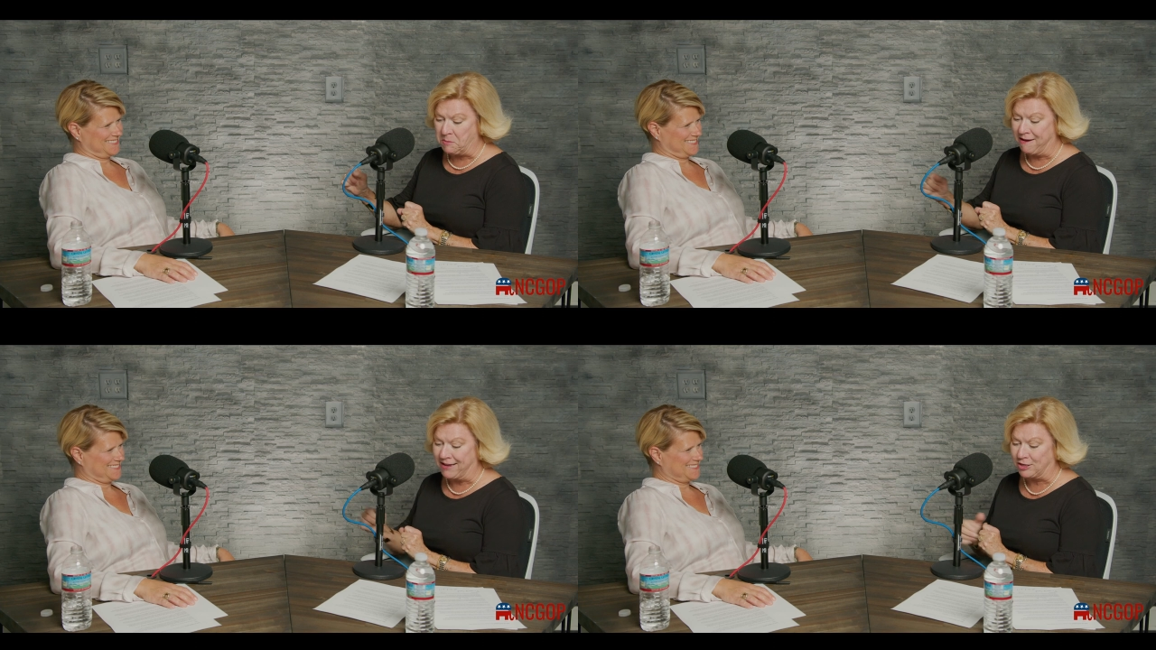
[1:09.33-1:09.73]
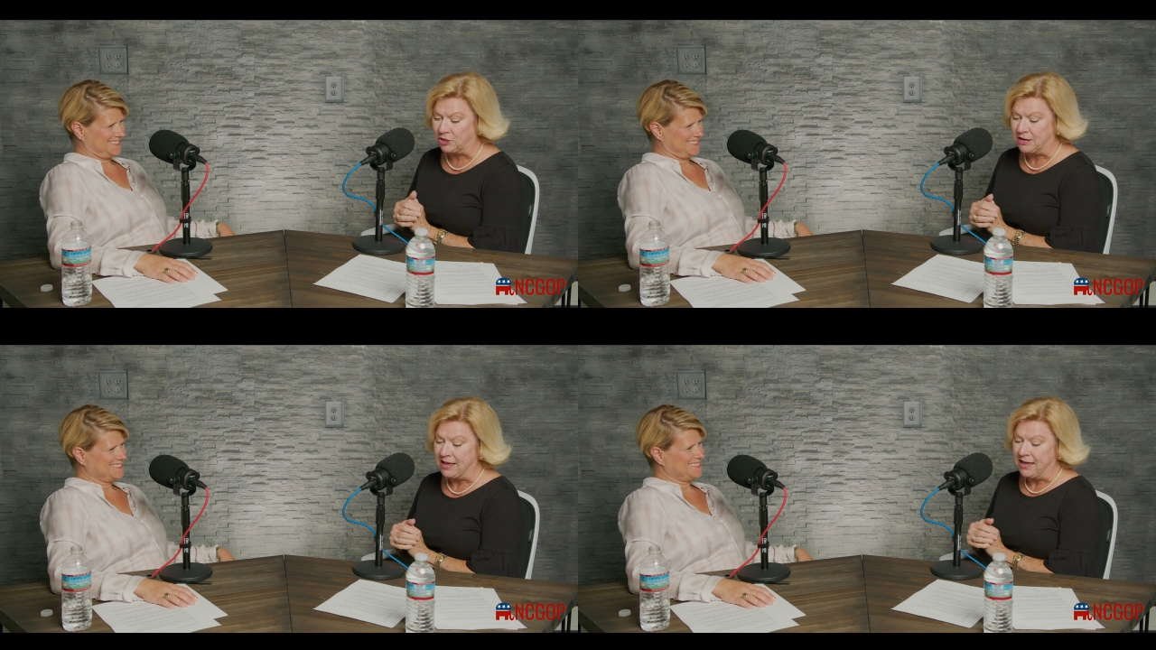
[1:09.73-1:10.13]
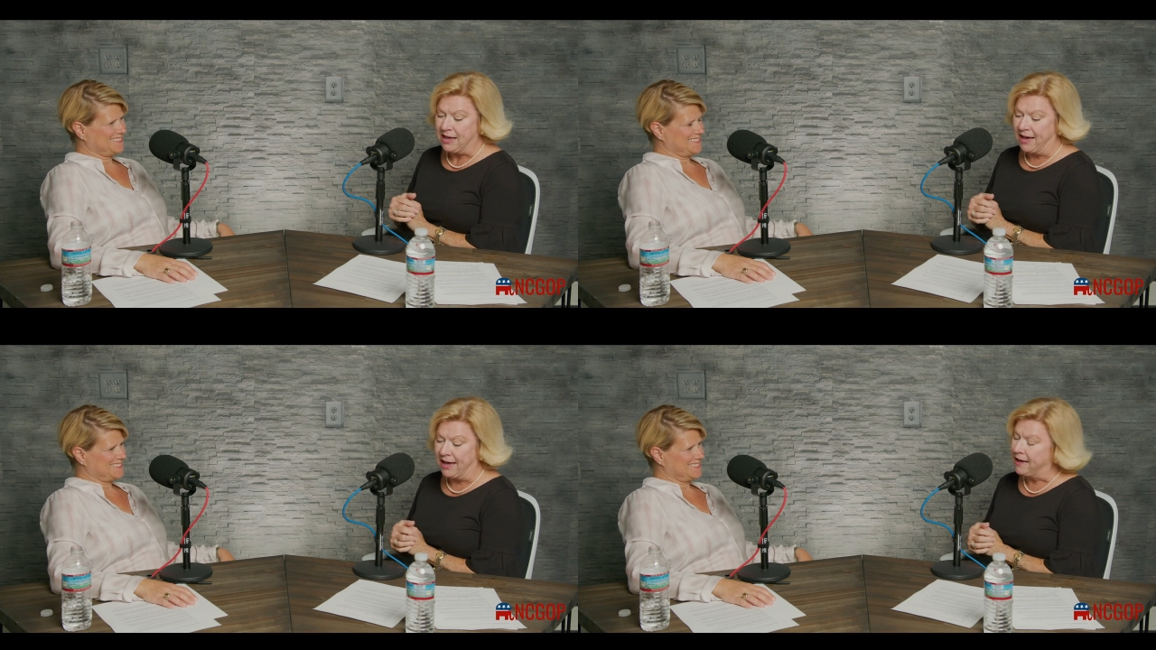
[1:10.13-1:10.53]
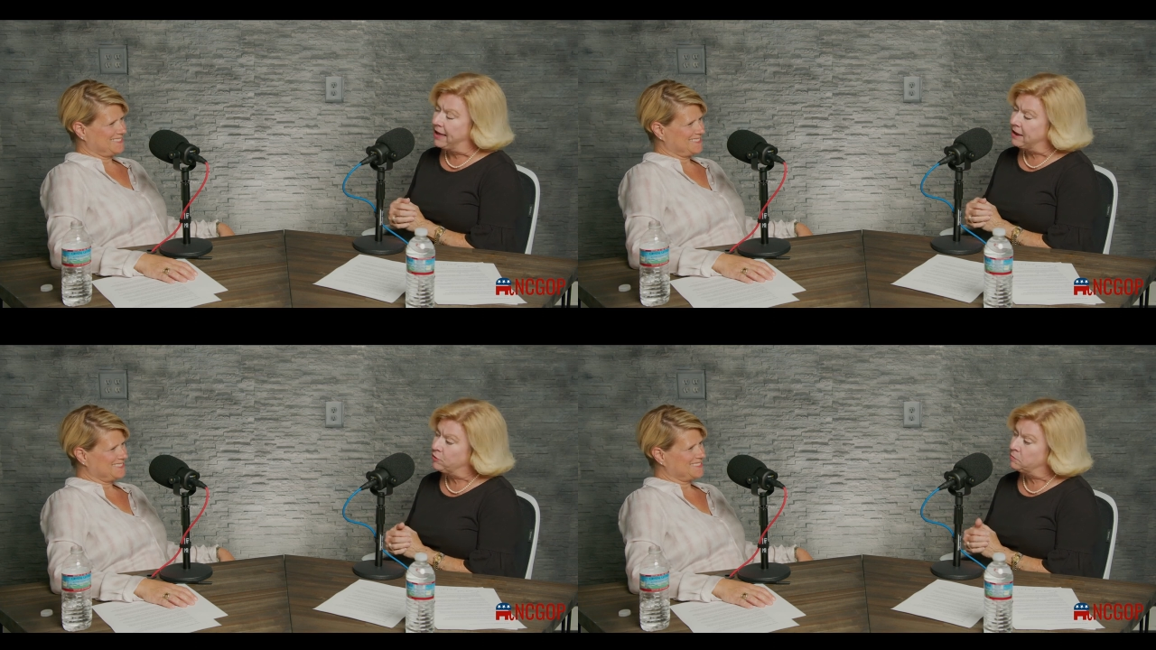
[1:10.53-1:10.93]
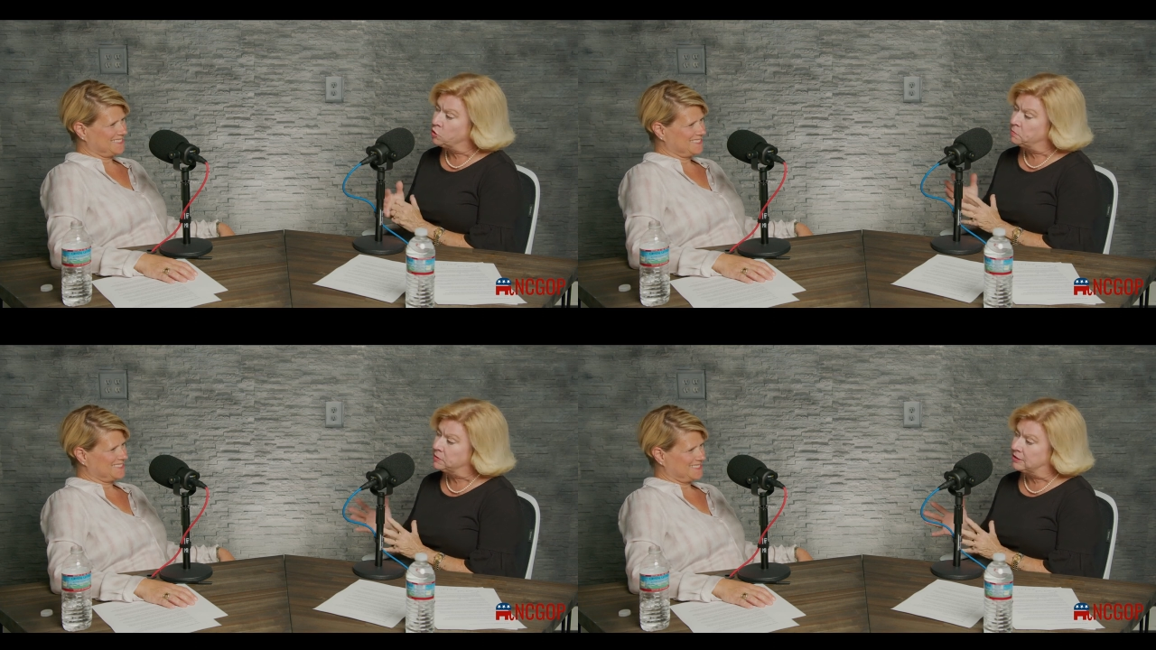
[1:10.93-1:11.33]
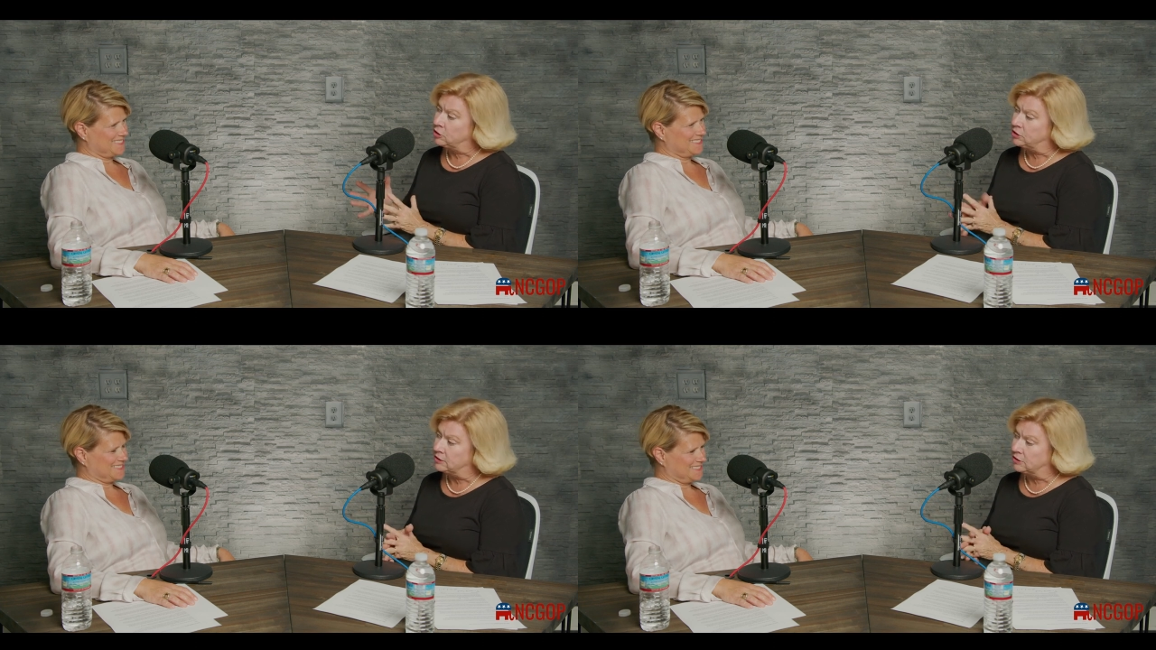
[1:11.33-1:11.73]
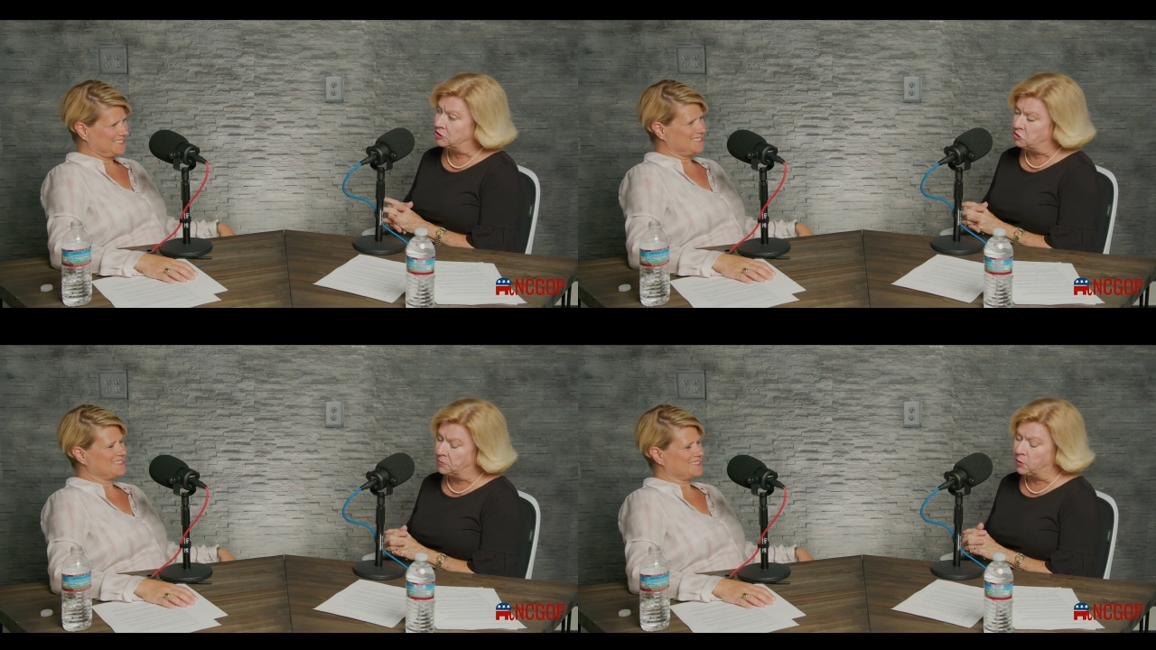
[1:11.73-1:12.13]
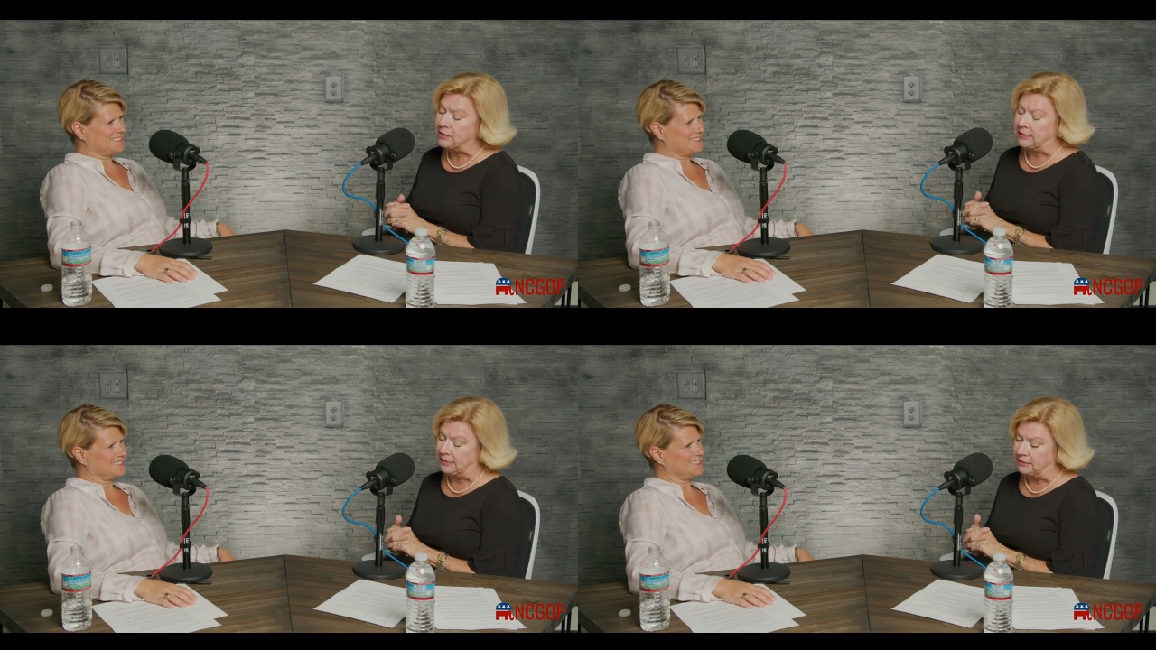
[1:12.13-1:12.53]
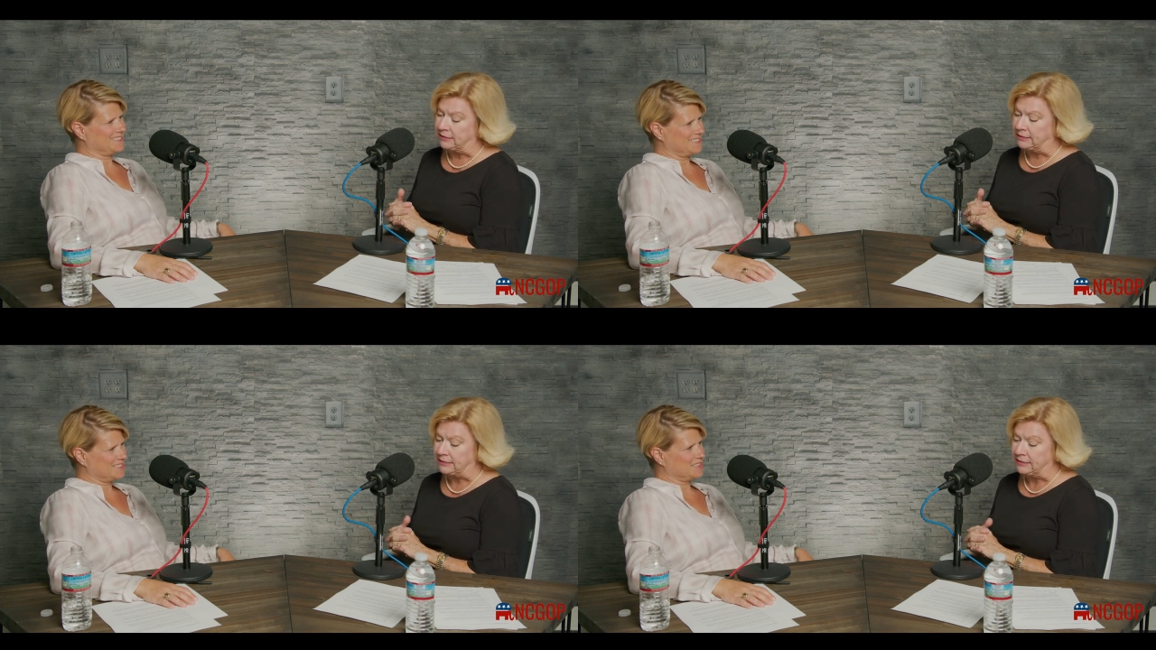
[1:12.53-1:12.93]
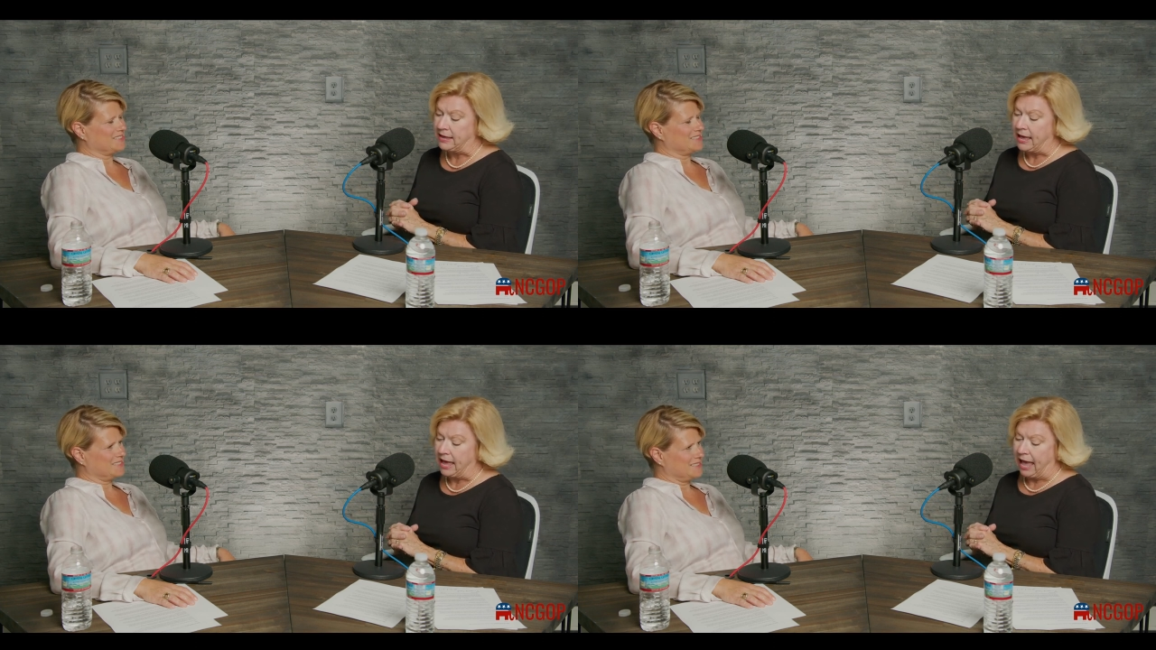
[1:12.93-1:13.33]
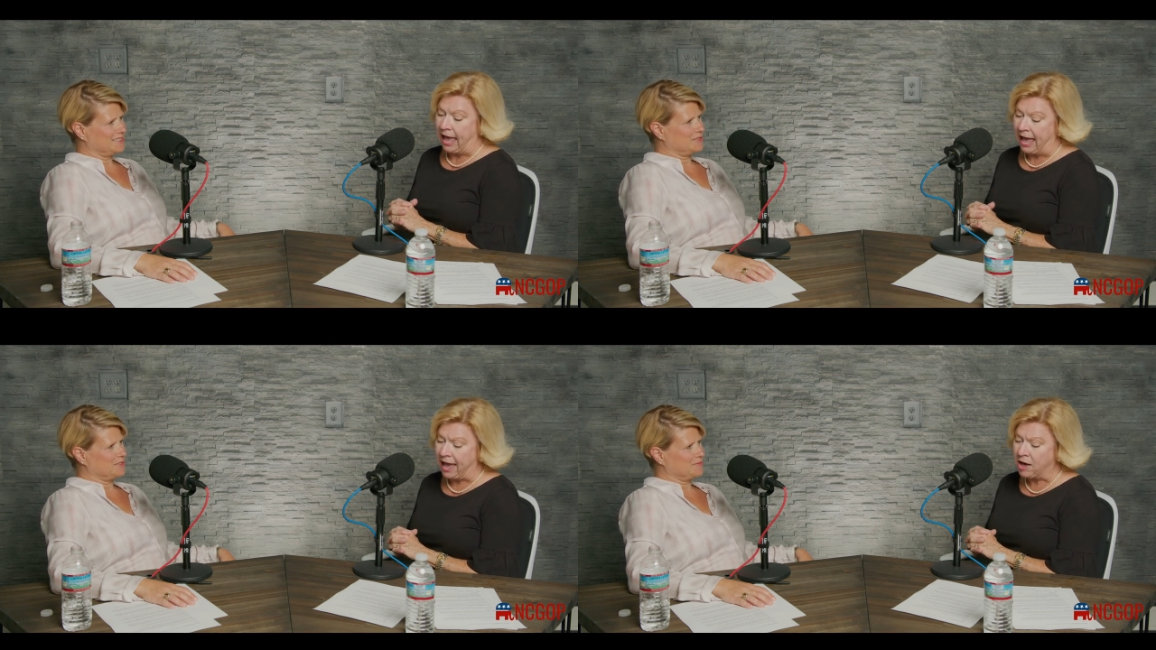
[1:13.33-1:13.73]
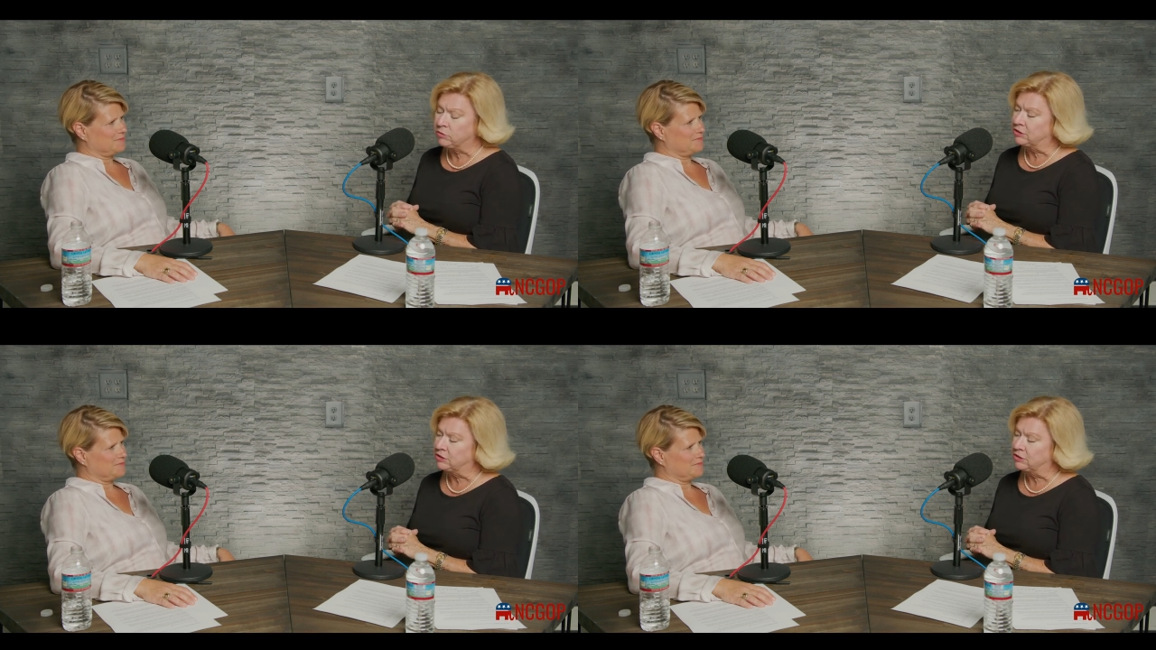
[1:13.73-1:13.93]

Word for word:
Speaker 1: much. Uh, and from your position as superintendent, how